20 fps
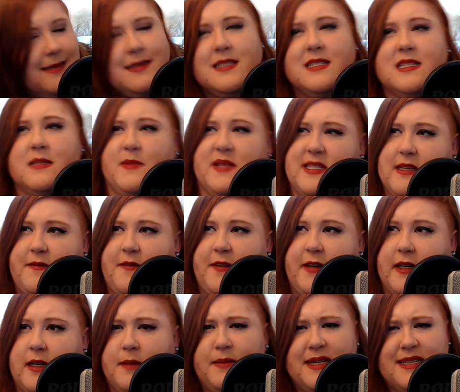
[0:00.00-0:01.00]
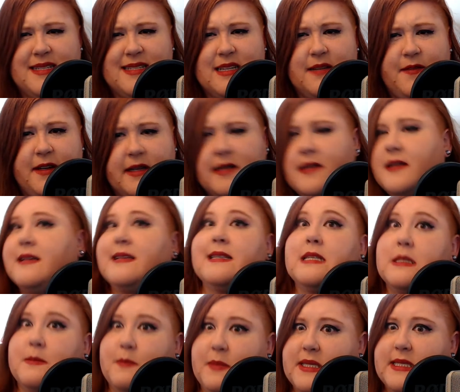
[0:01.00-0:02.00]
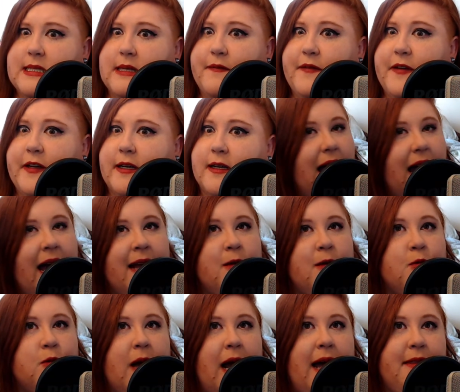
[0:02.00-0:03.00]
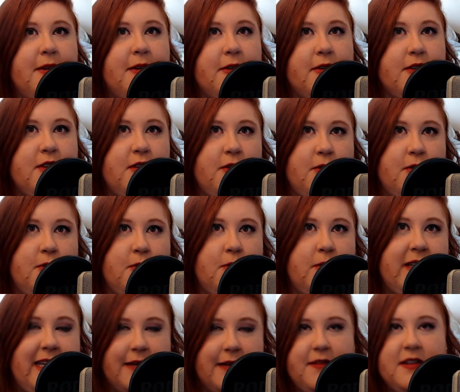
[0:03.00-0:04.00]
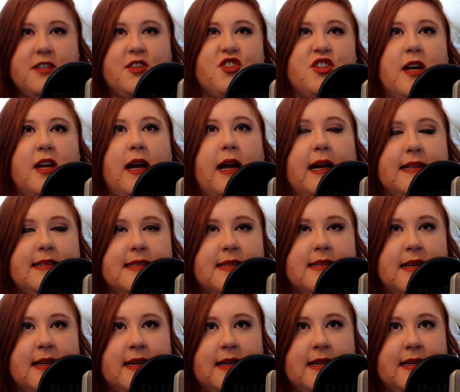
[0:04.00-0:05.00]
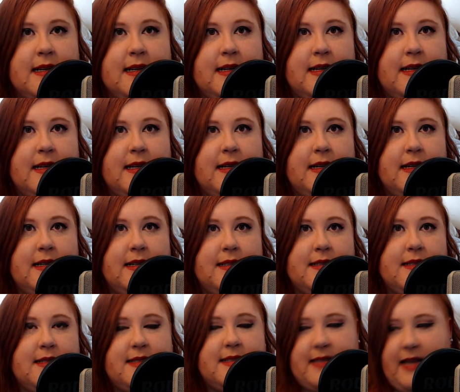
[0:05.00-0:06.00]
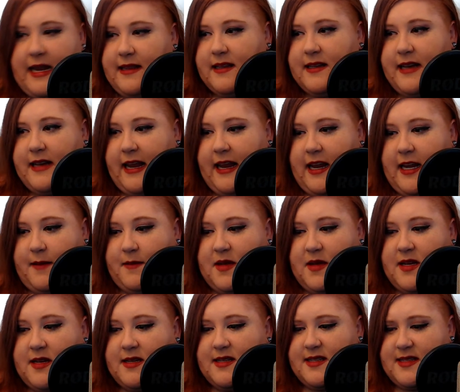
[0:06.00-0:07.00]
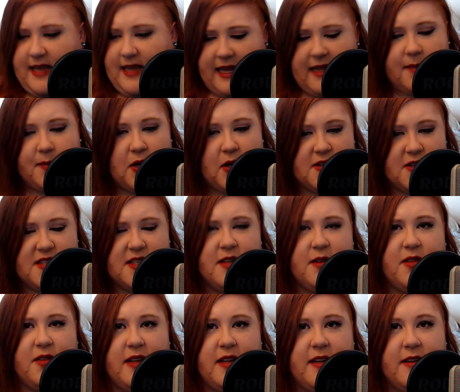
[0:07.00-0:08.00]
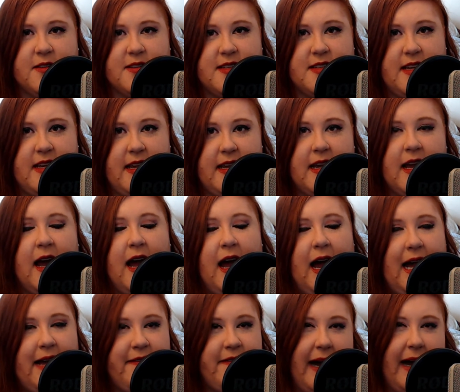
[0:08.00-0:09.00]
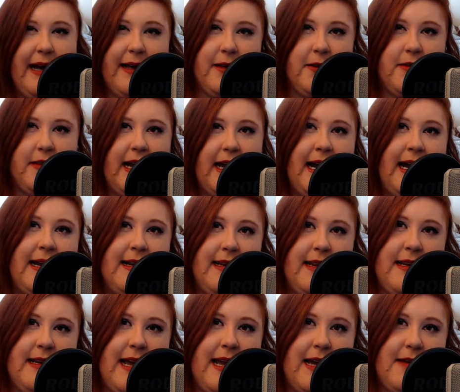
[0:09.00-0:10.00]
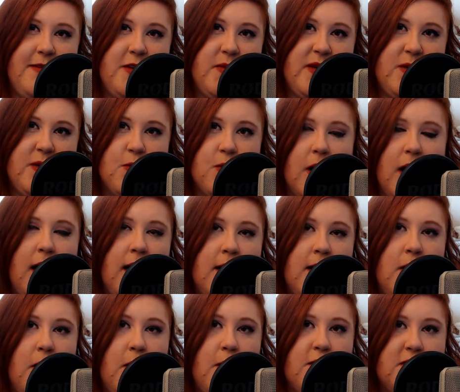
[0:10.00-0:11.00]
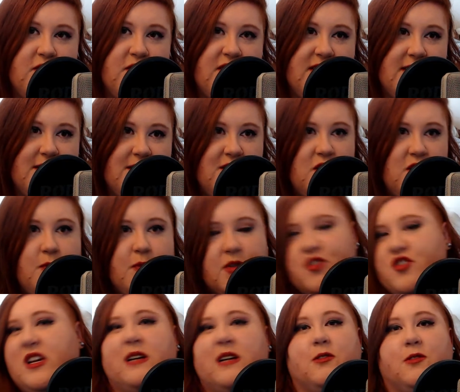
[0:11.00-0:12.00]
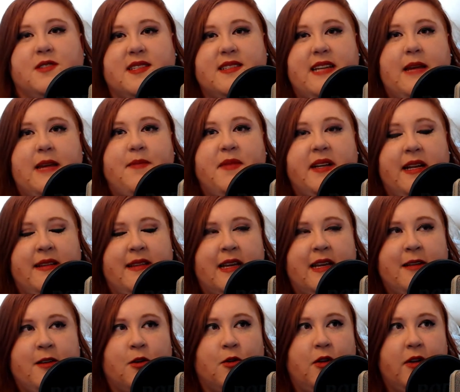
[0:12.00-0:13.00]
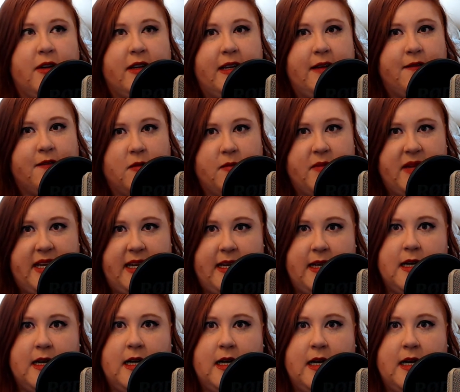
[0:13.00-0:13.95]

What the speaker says: Specific, Pacific, specific. I'd rather you give it a shot, say the name, say the person you think you're seeing. I value that and have you be wrong over just a super general statement and then you're looking for me